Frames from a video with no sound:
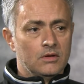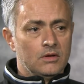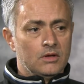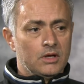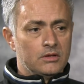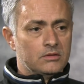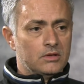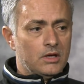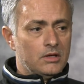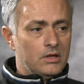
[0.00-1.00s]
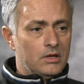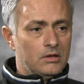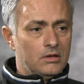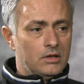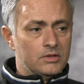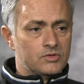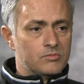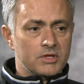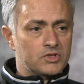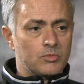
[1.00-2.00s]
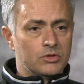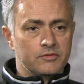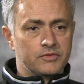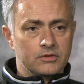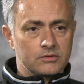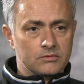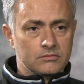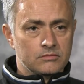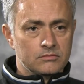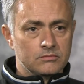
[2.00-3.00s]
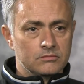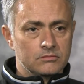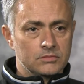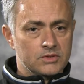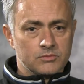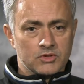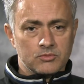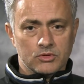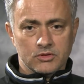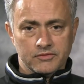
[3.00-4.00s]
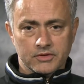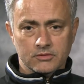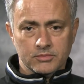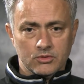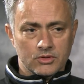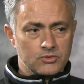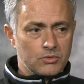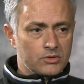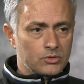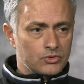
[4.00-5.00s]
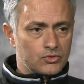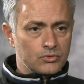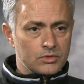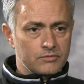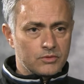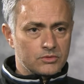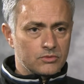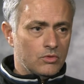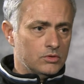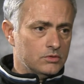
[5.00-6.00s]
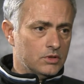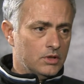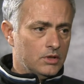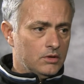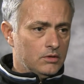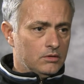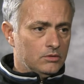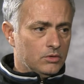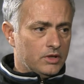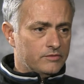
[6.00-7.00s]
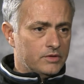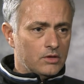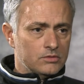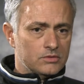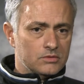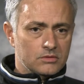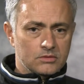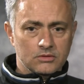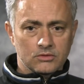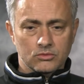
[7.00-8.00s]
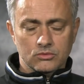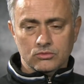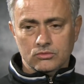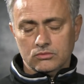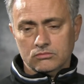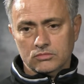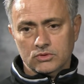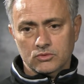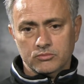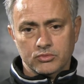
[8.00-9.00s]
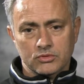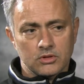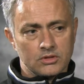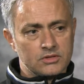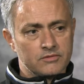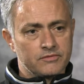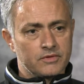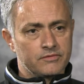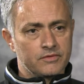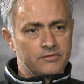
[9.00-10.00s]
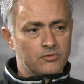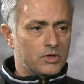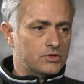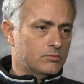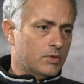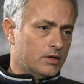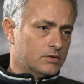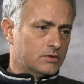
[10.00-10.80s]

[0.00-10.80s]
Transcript: and it's much more difficult. It's much more difficult because you are not sure of what you want, you have doubts, you put lots of question marks,